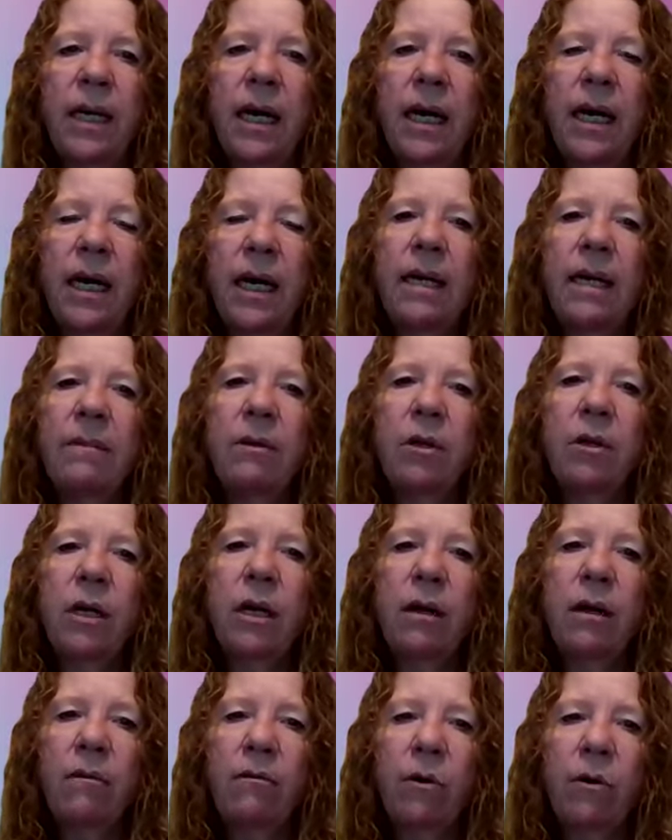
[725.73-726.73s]
And I am
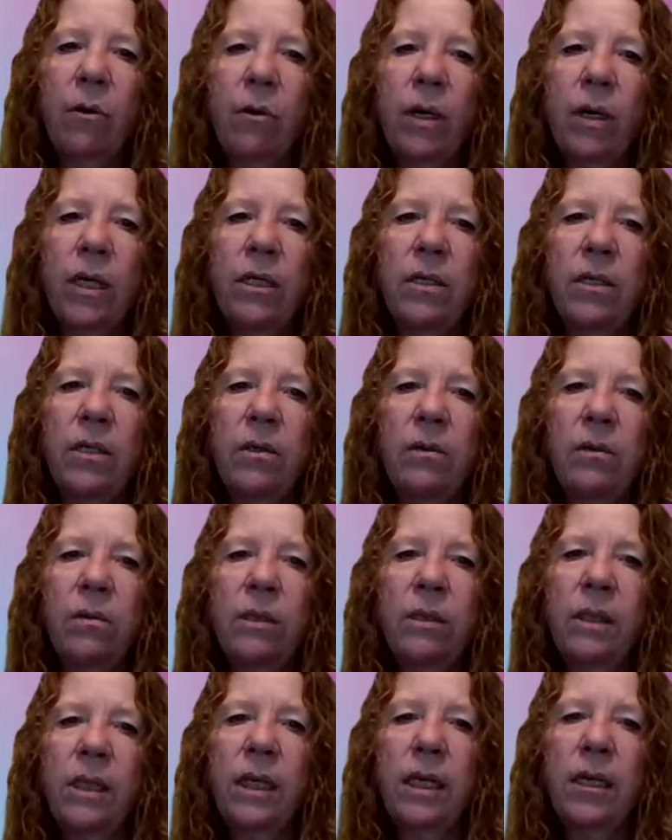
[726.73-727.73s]
looking forward
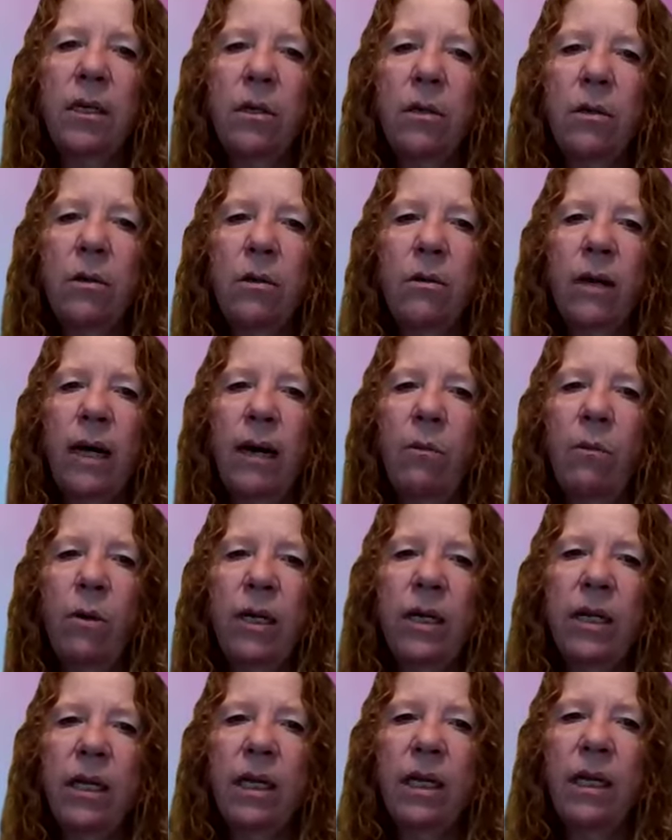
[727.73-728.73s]
to seeing you at
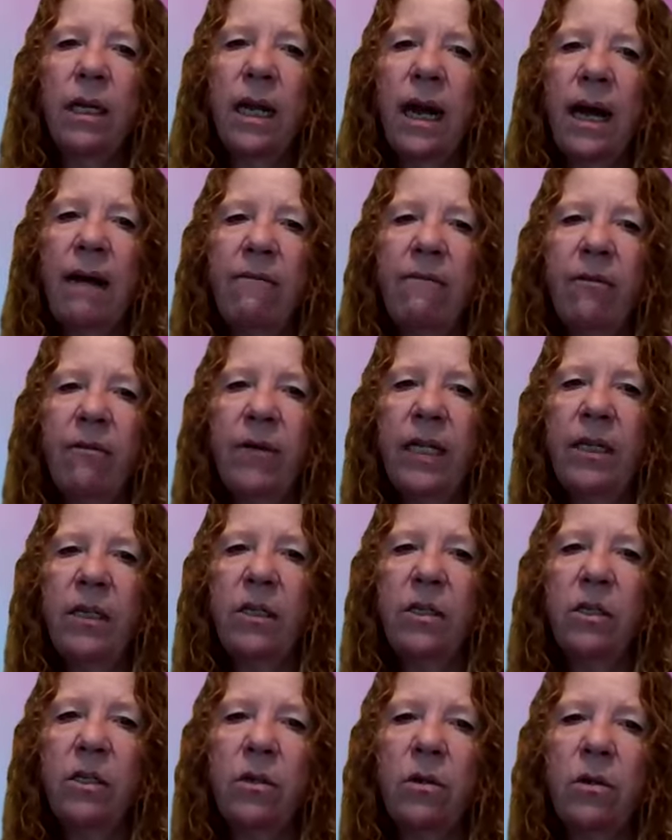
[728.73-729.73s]
one of the live
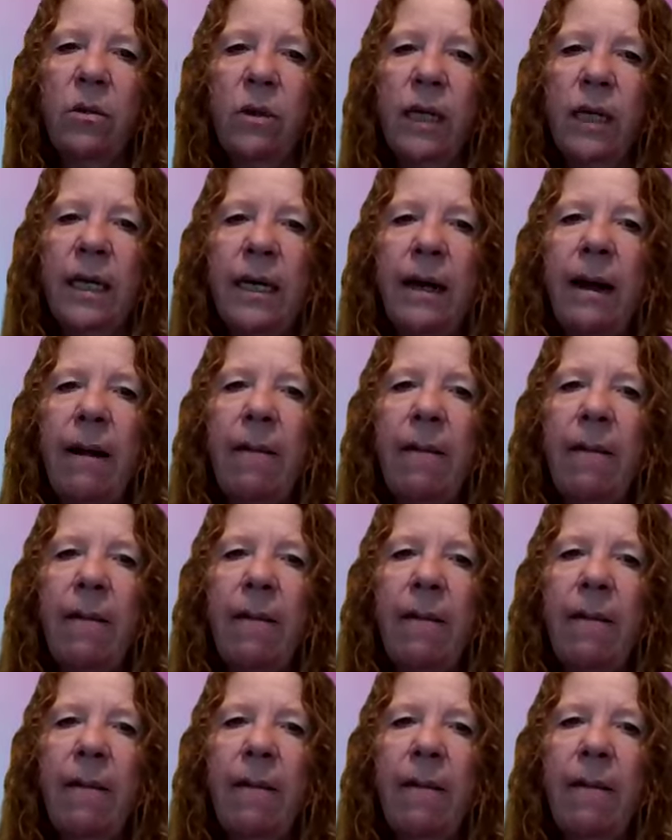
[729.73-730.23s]
events soon.